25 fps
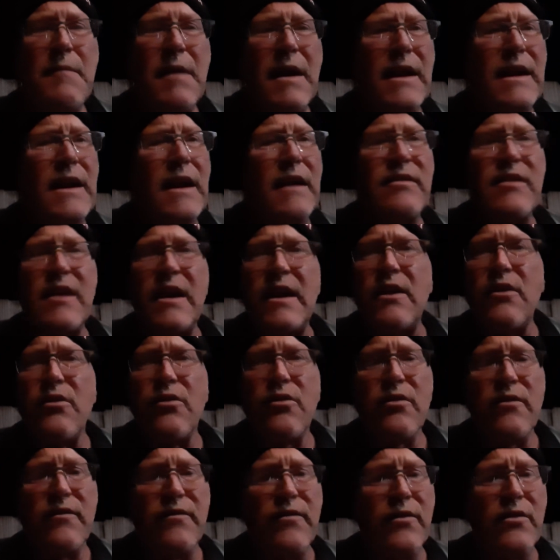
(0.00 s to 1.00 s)
Man, that thing
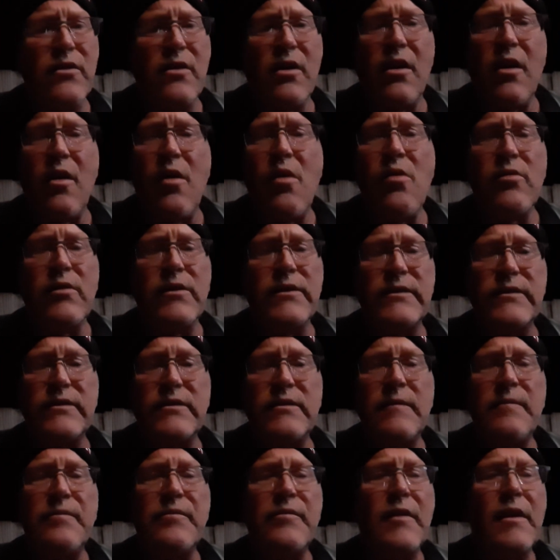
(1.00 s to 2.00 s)
hurt for the longest.
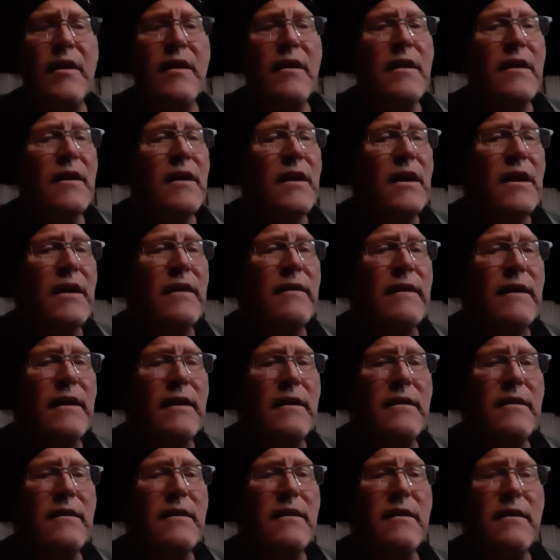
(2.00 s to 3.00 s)
And
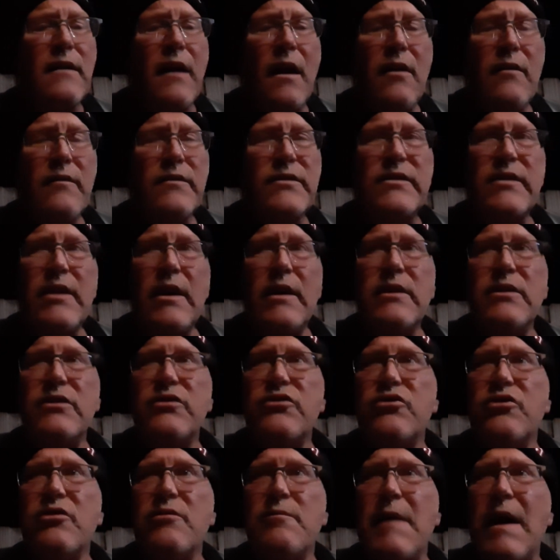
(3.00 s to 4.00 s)
then all of a sudden this
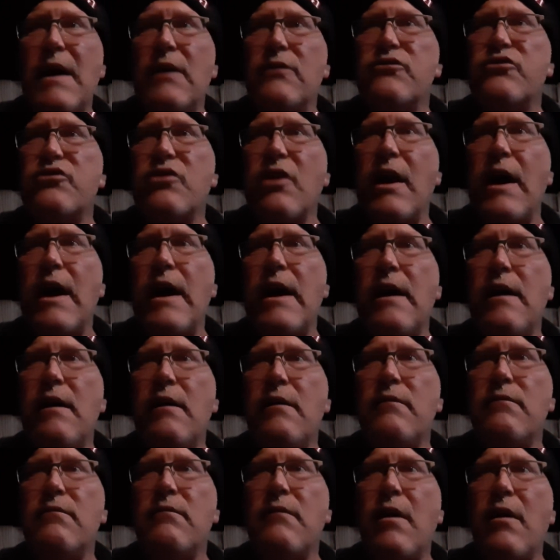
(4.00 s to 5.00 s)
year, about July,
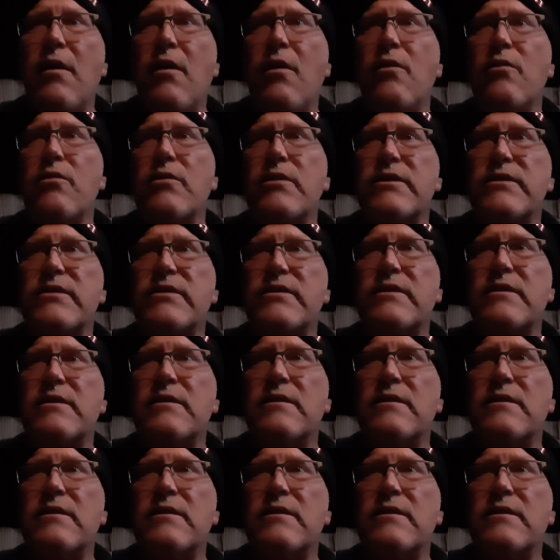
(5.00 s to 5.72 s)
August,